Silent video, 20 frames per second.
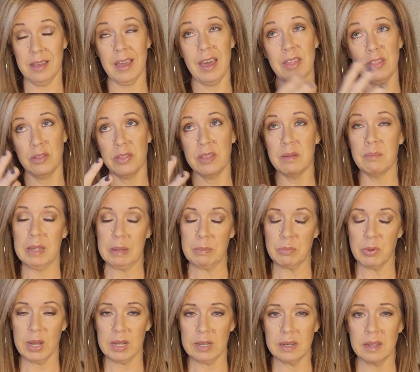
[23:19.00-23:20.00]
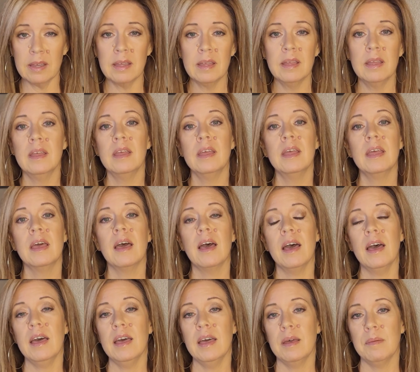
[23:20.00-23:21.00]
other than being pregnant.
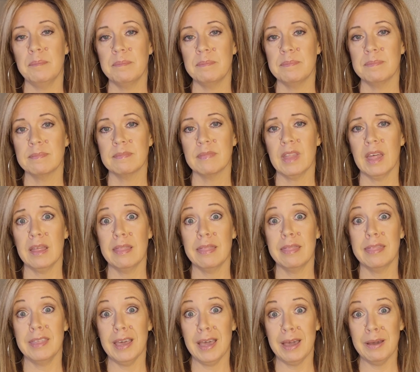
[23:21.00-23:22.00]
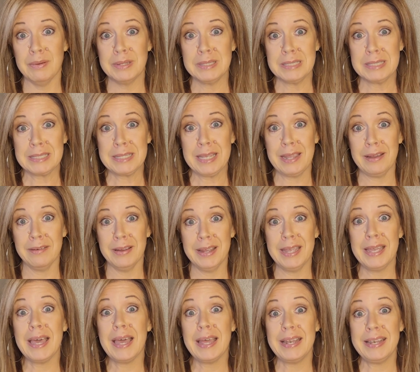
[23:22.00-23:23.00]
That was
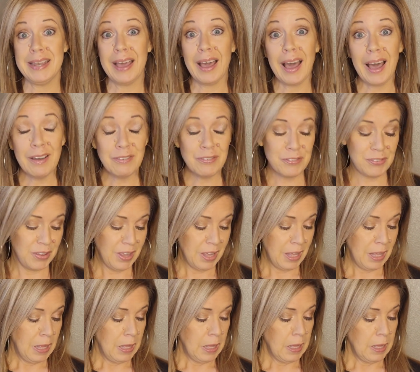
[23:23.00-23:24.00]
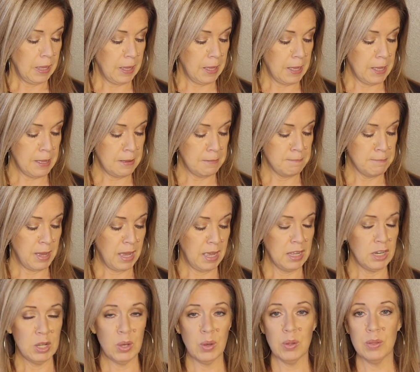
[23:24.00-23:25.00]
scary enough.
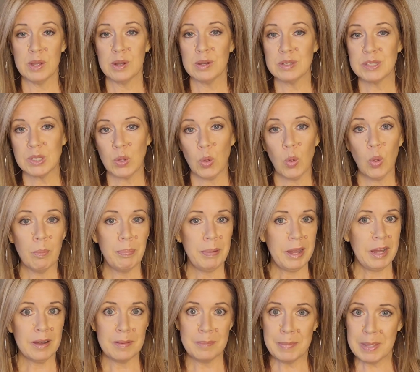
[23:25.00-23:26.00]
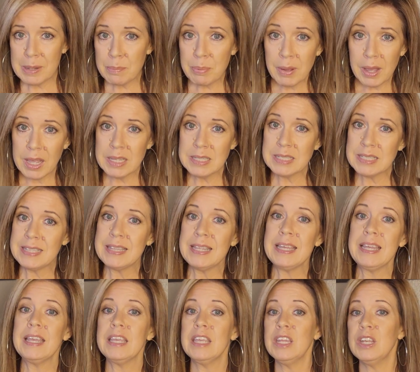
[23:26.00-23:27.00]
I know there's the whole perimenopause
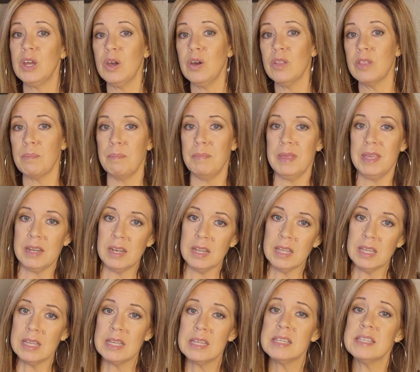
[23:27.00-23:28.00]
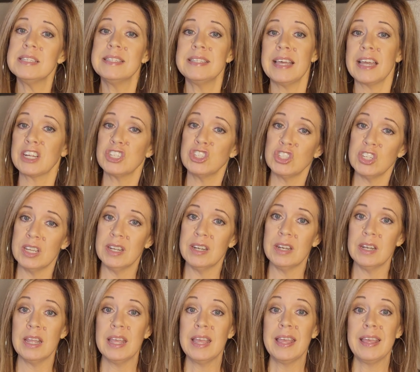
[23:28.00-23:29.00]
thing, the
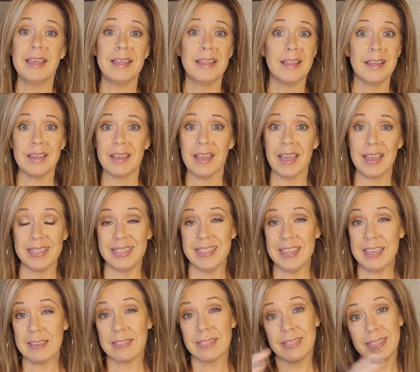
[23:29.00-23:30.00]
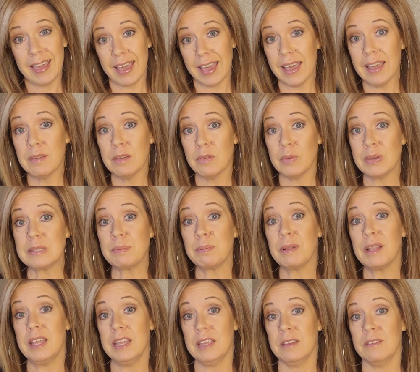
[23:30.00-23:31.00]
midsection. I think that was
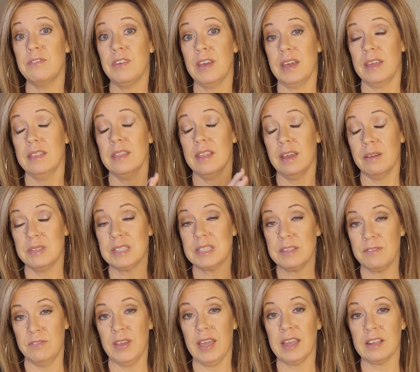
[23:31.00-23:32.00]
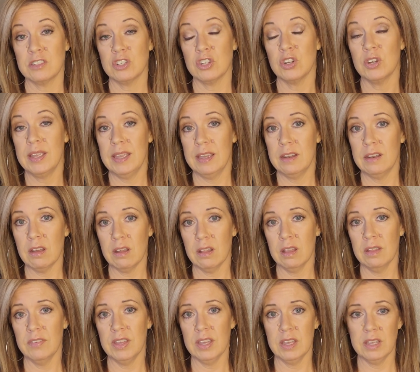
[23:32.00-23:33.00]
that was a factor in
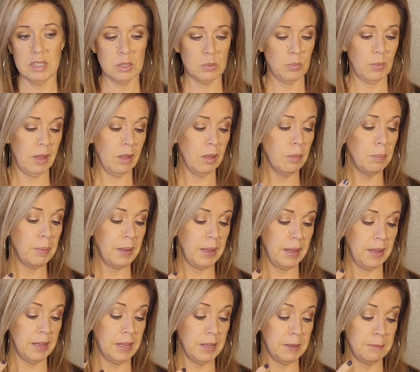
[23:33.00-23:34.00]
all of it as well. But